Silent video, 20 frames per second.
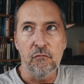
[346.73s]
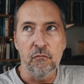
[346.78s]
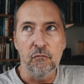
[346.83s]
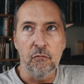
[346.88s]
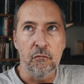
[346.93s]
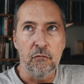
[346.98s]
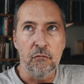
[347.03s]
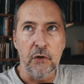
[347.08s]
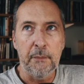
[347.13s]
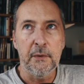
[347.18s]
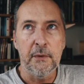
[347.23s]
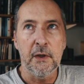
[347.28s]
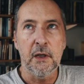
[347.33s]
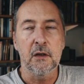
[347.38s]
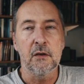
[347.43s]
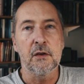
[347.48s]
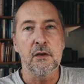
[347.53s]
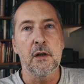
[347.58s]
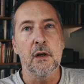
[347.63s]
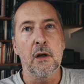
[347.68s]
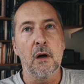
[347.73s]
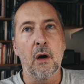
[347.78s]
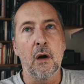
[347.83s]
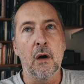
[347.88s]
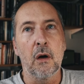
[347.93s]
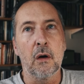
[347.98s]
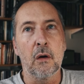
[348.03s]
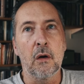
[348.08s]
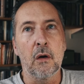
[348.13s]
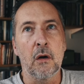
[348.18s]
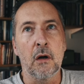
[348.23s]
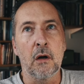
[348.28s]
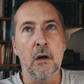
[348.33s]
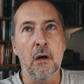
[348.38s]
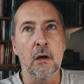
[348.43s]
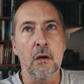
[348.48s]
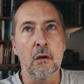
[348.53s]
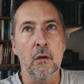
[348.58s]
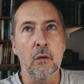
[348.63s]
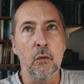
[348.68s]
remnant,
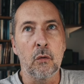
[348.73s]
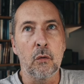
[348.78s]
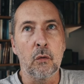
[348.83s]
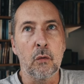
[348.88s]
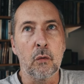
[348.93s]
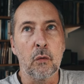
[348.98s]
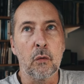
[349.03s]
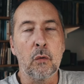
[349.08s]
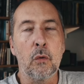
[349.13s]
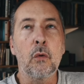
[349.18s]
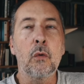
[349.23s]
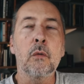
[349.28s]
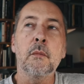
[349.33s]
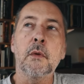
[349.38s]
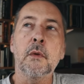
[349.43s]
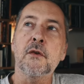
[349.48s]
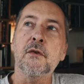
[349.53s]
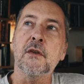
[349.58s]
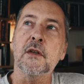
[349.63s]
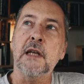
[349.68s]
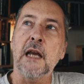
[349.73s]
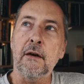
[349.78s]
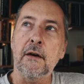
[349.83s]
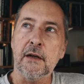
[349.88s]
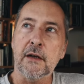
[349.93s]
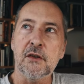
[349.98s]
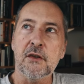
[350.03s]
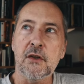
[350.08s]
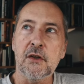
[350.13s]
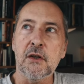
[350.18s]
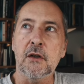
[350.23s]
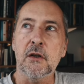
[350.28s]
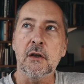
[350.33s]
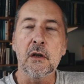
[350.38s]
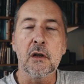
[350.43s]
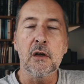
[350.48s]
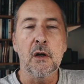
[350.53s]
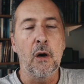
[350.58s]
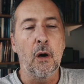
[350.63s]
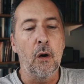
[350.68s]
or almost a caricature
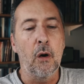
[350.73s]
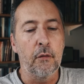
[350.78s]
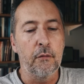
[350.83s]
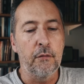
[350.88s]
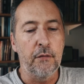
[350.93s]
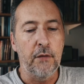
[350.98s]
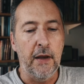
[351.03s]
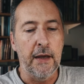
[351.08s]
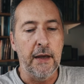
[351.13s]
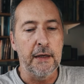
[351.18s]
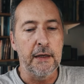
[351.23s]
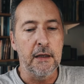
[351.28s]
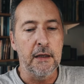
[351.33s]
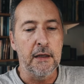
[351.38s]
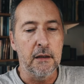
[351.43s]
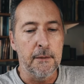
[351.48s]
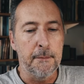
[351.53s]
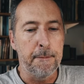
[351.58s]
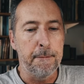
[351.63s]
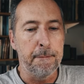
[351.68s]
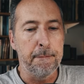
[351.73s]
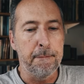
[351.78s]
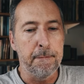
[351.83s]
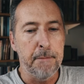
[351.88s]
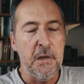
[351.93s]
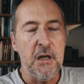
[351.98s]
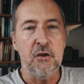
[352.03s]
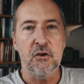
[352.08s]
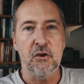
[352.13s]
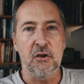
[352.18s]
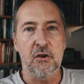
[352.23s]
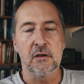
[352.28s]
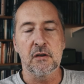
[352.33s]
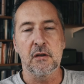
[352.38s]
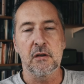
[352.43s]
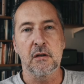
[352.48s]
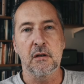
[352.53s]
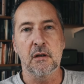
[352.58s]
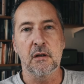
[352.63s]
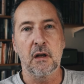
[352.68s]
of a merchant
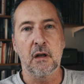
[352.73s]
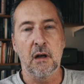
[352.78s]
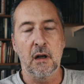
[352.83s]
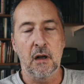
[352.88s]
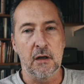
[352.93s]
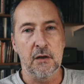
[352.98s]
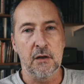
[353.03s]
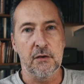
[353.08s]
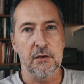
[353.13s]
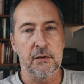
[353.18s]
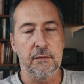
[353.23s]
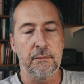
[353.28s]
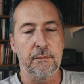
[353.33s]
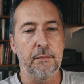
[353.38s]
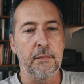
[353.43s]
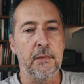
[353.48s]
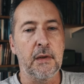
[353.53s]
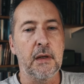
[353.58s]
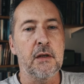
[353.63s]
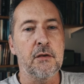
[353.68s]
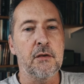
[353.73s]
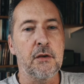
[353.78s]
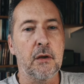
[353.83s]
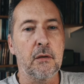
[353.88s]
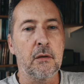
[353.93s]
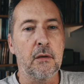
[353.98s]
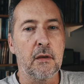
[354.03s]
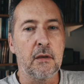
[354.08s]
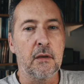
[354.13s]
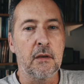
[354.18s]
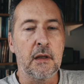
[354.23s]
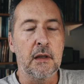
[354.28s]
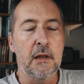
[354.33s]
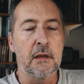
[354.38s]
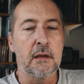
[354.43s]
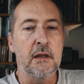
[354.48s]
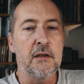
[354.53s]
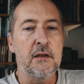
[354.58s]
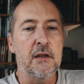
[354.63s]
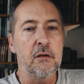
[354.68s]
class. So
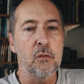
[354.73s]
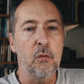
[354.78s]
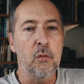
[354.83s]
this is